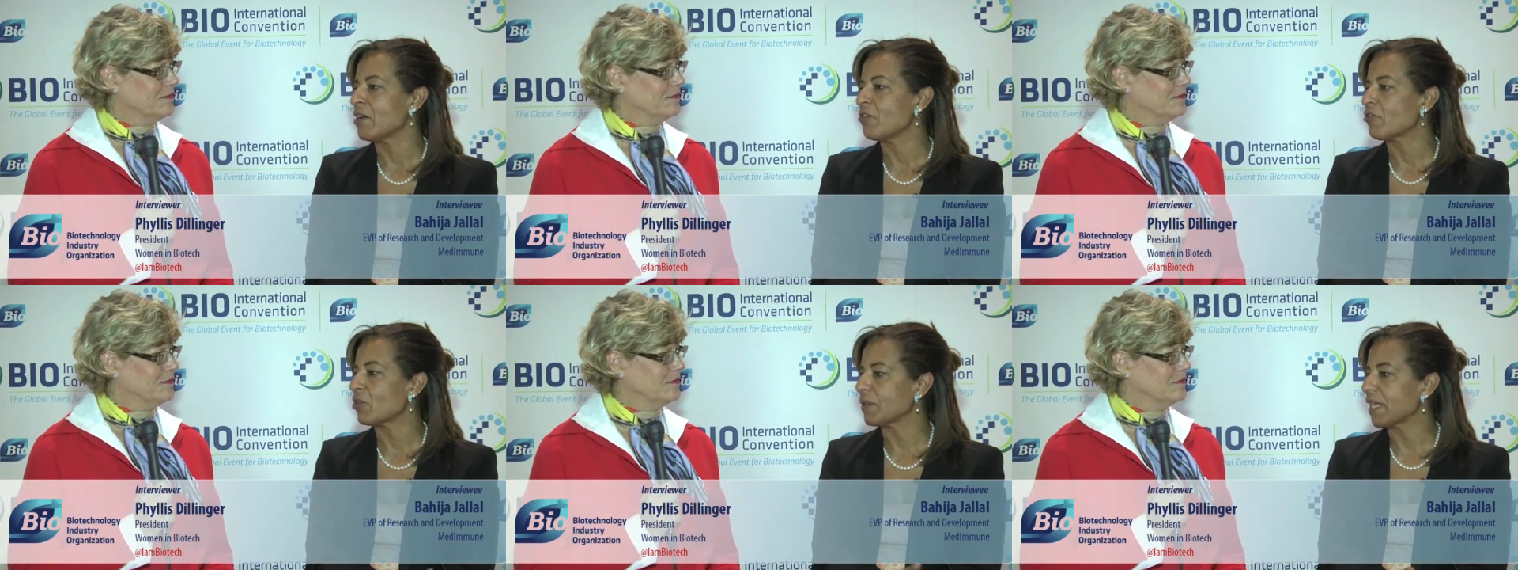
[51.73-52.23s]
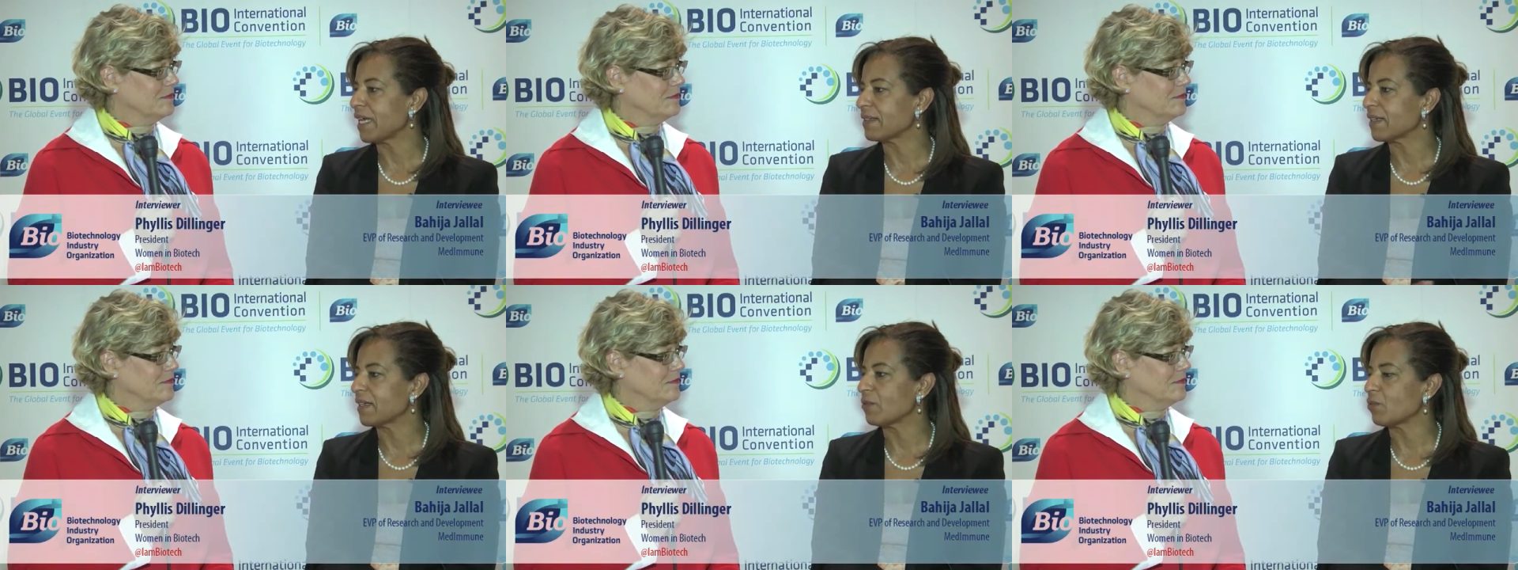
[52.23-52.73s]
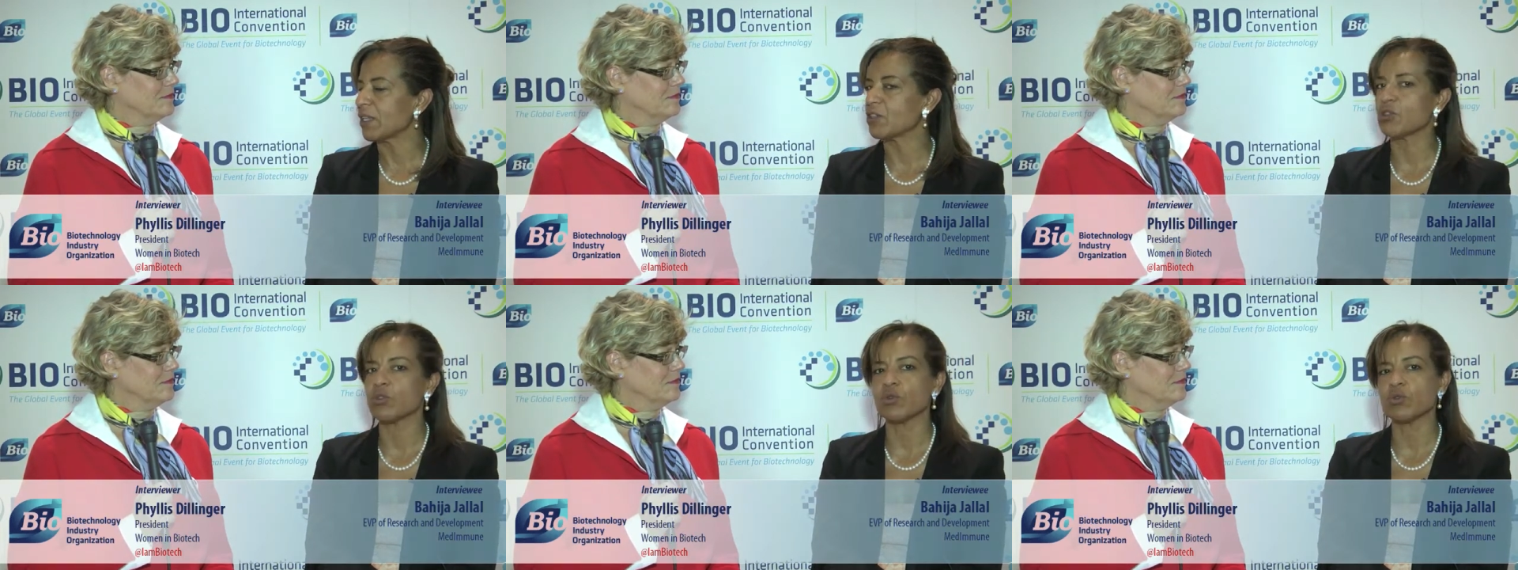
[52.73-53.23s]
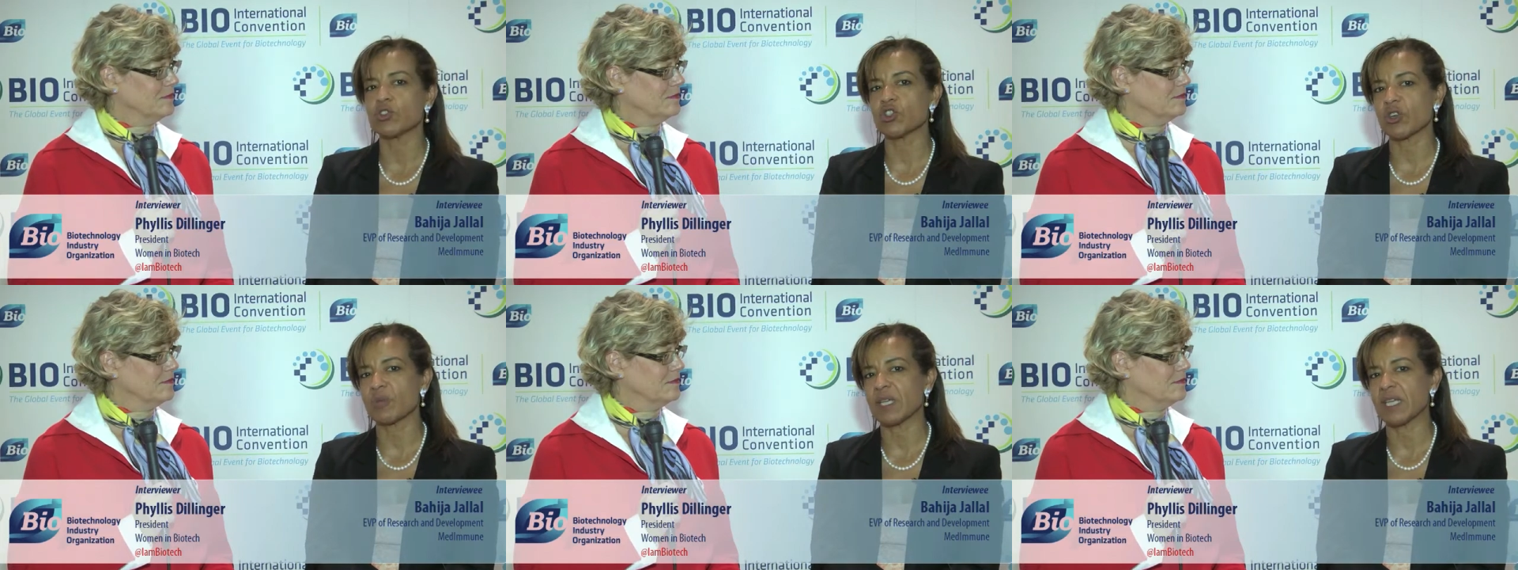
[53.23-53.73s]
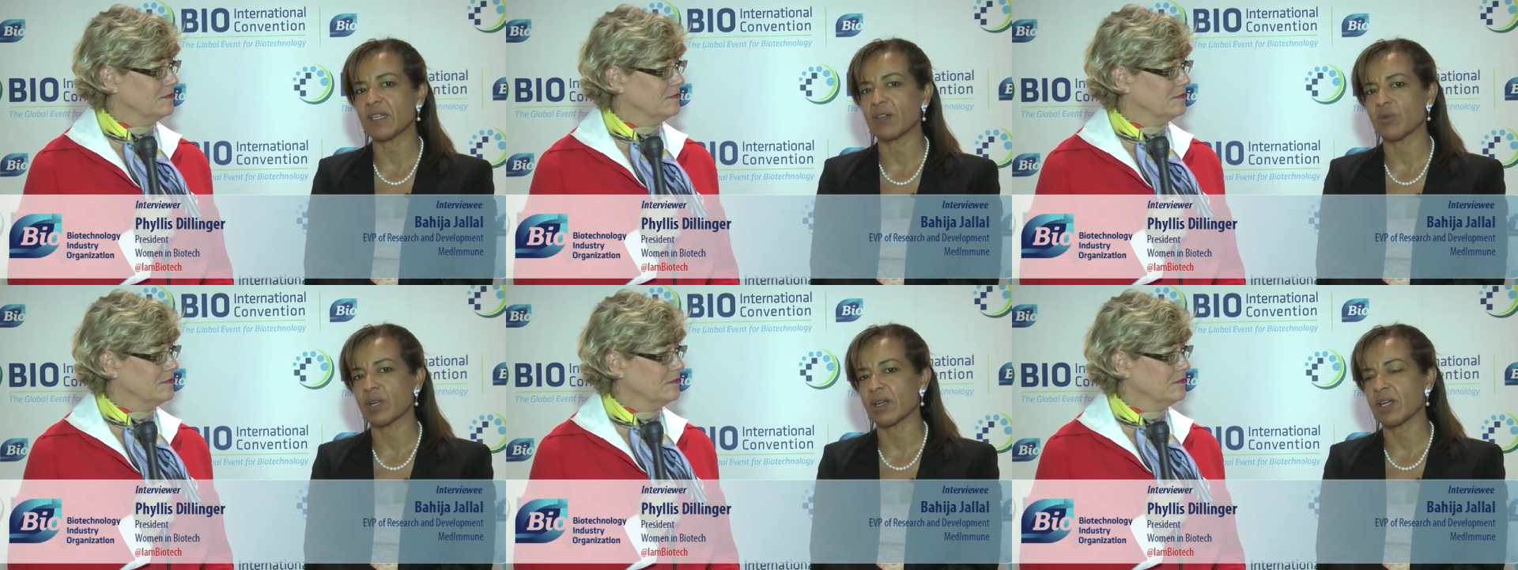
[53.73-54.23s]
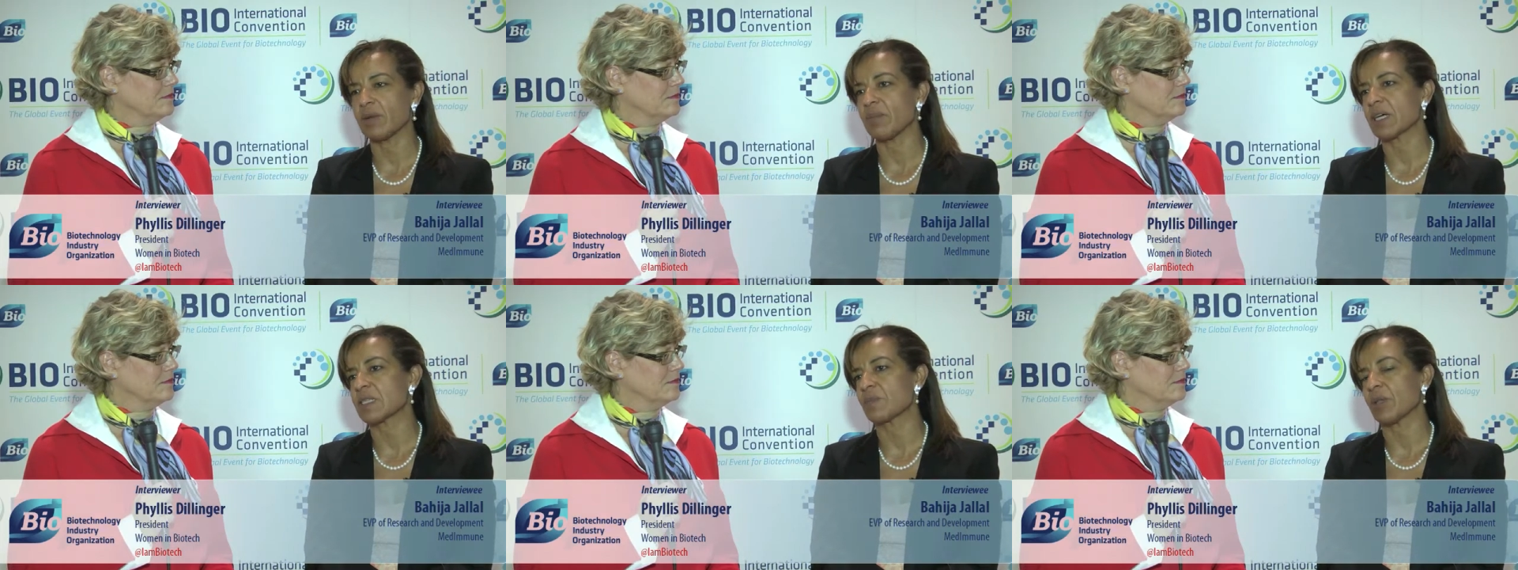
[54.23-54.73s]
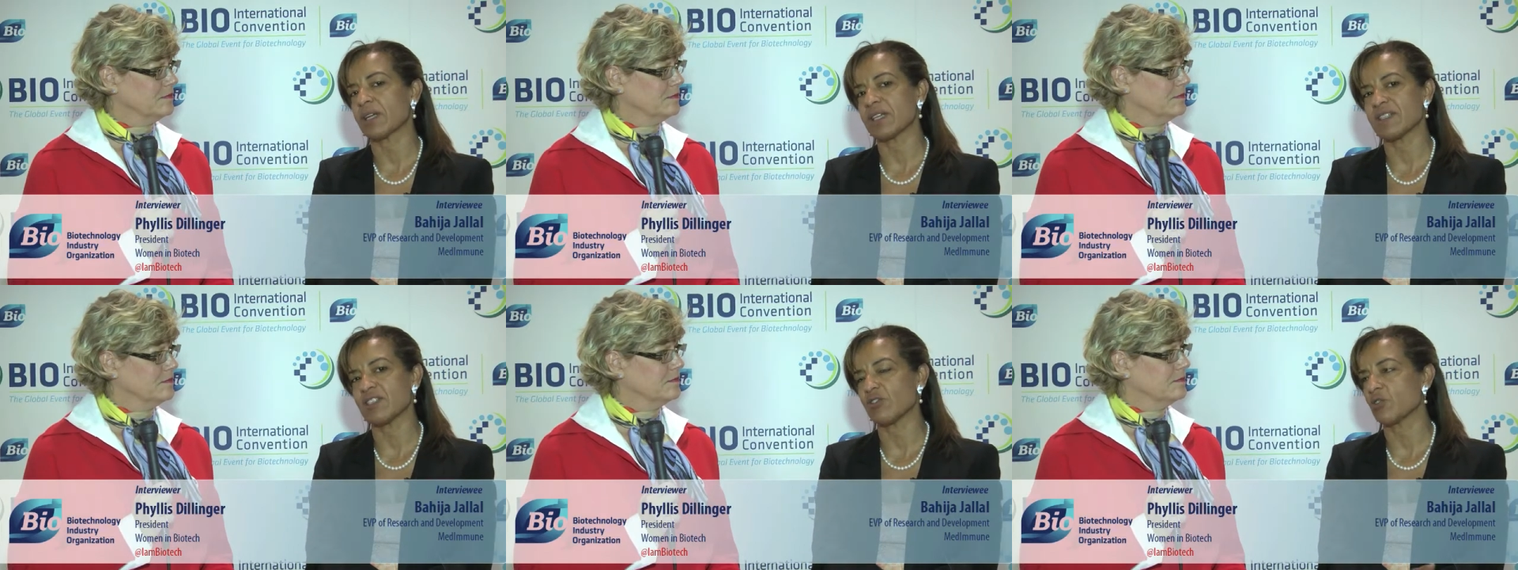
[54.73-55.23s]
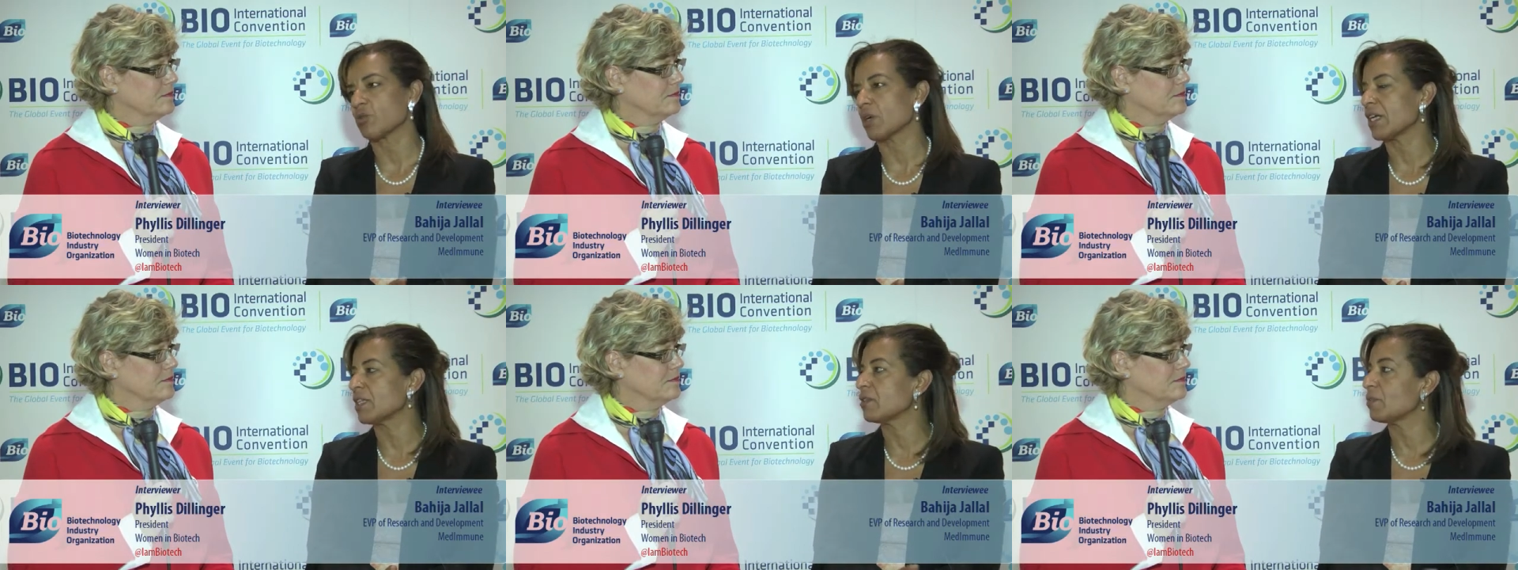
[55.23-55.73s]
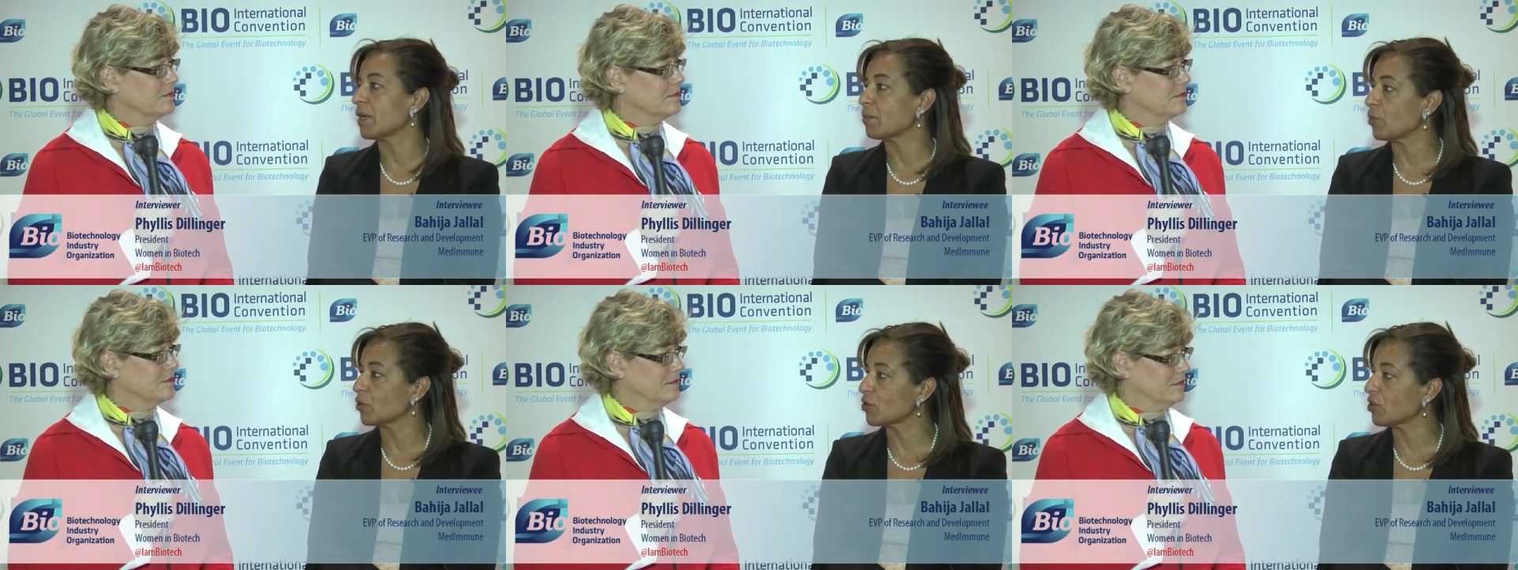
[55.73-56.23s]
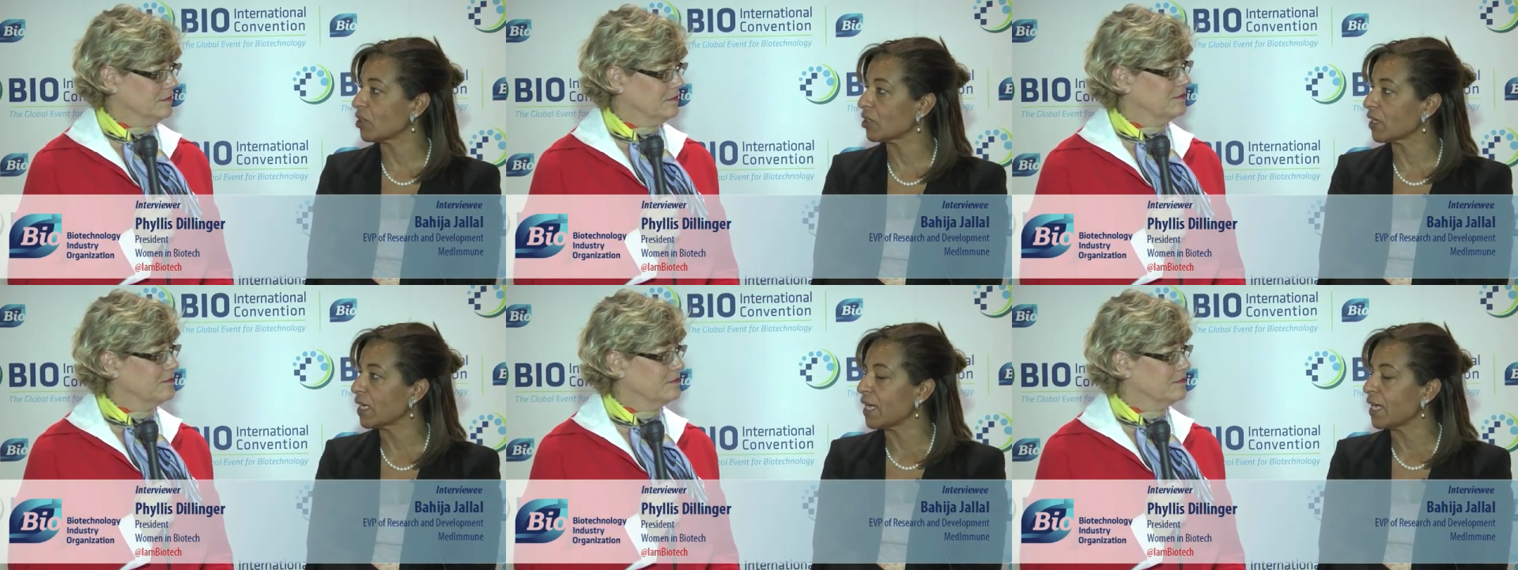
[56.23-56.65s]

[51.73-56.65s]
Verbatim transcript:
Speaker 1: from that, I went to Germany, where in Max Planck Institute, where I did my postdoc.